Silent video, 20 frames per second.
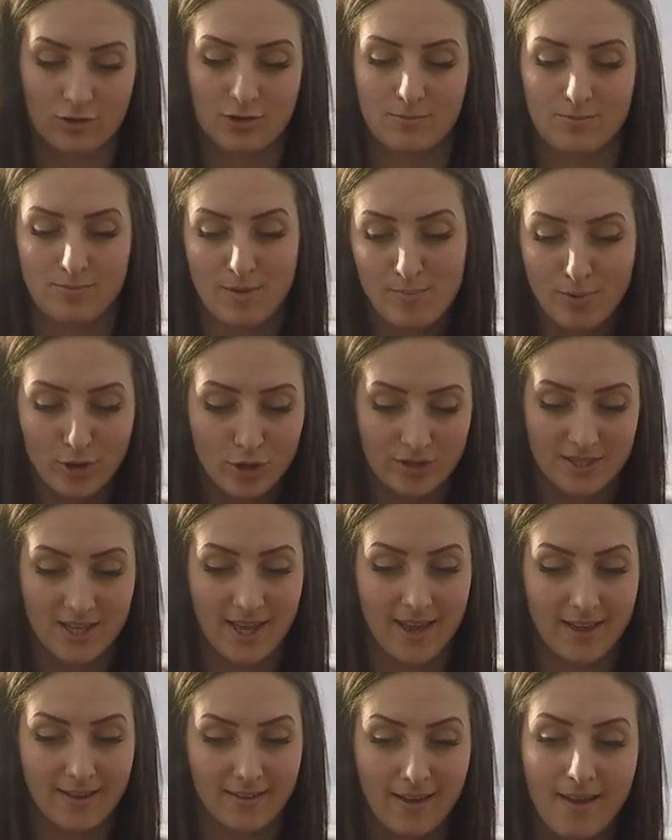be
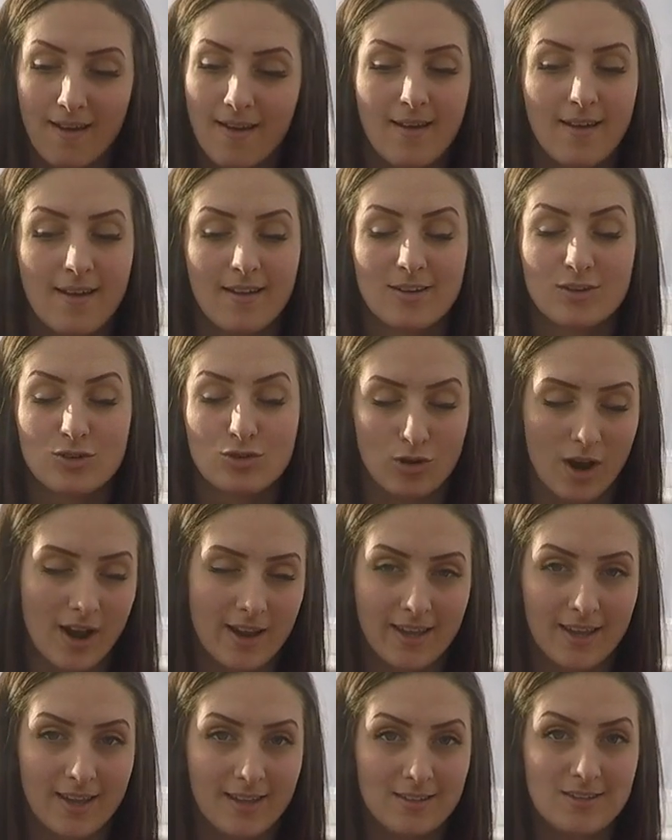putting
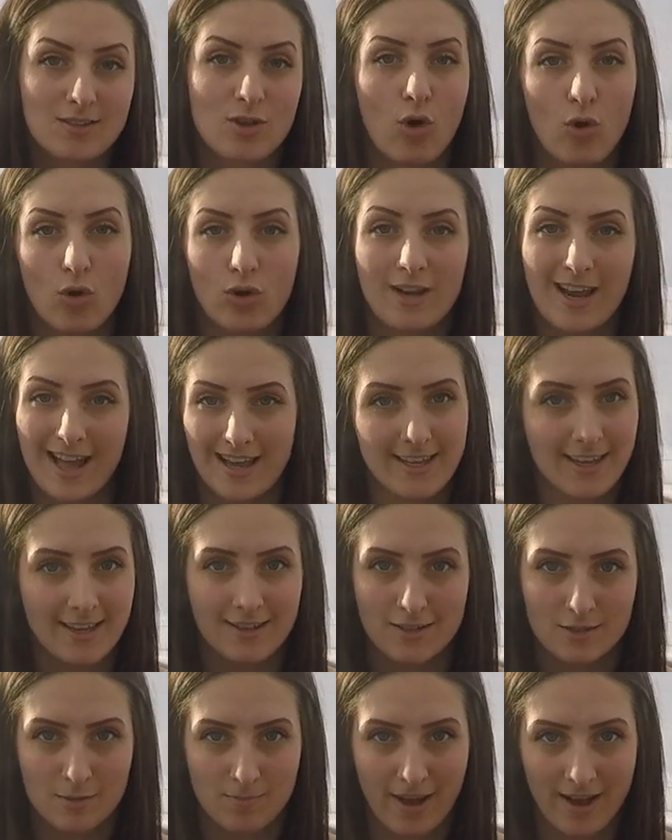trackies or
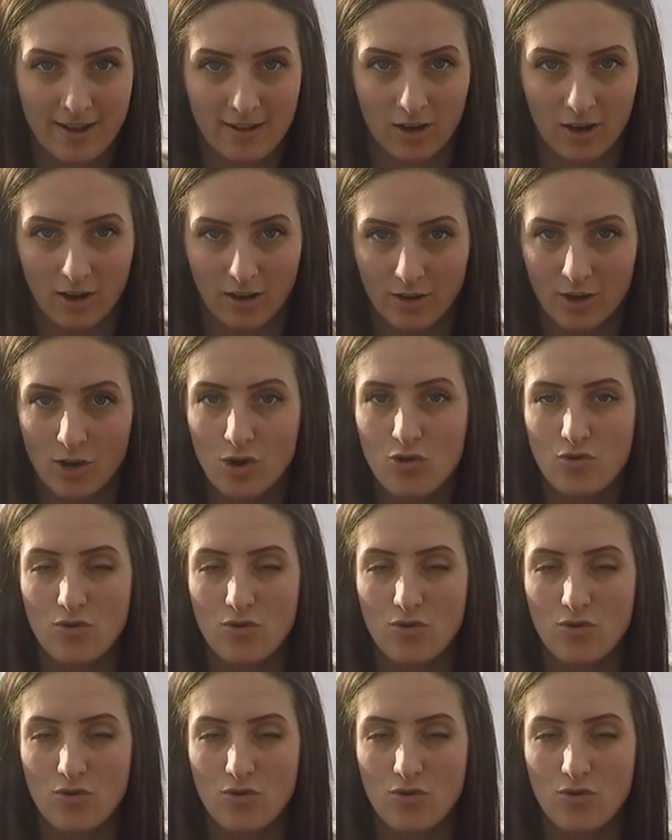leggings back on.